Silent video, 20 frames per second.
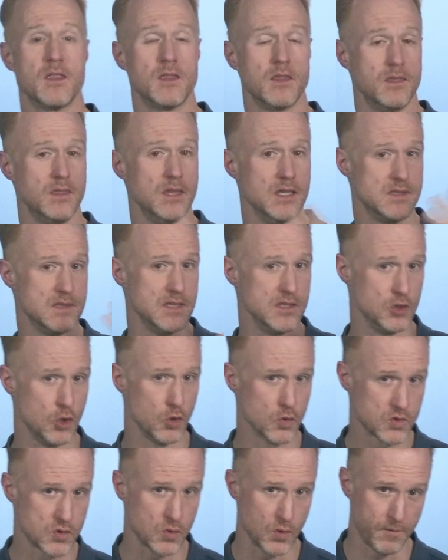This is
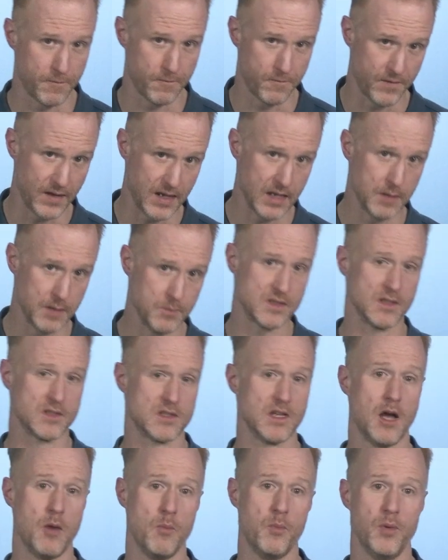also a famous
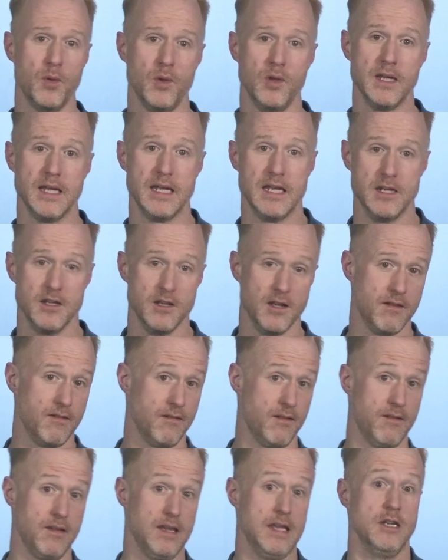example in
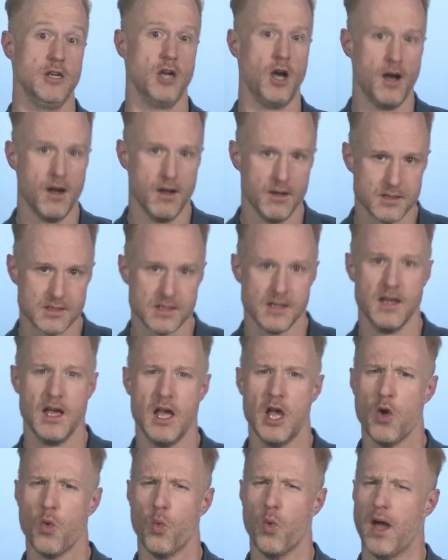art
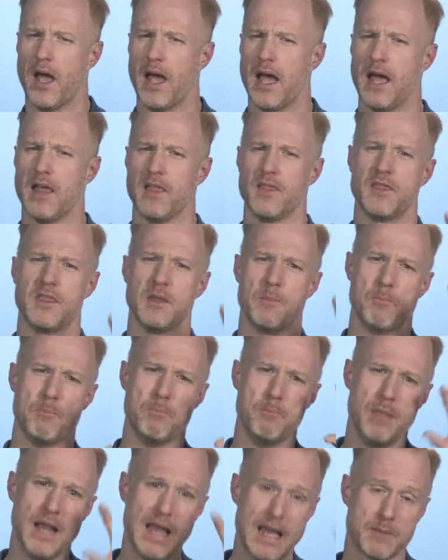where the
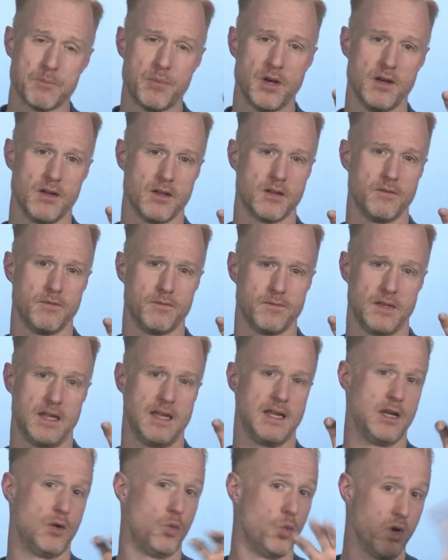black part of
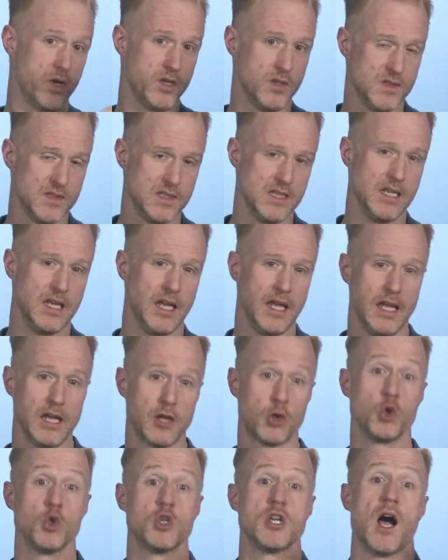what you see here
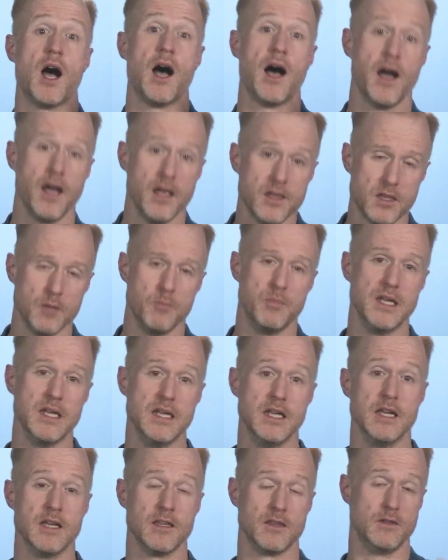could either
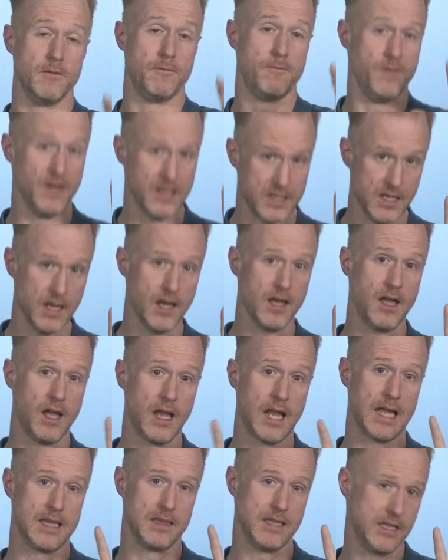be the figure
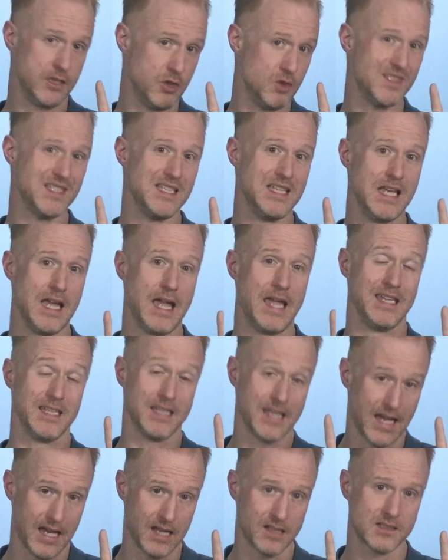and then you see a
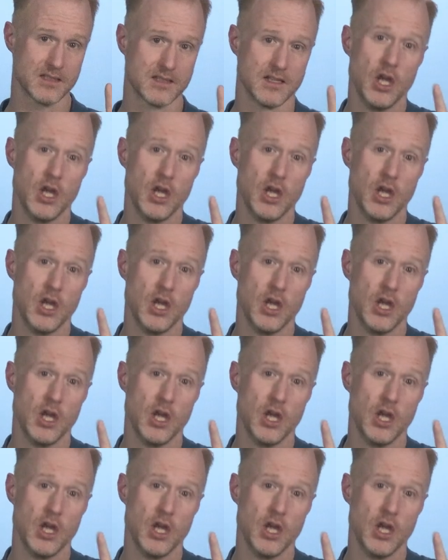cat,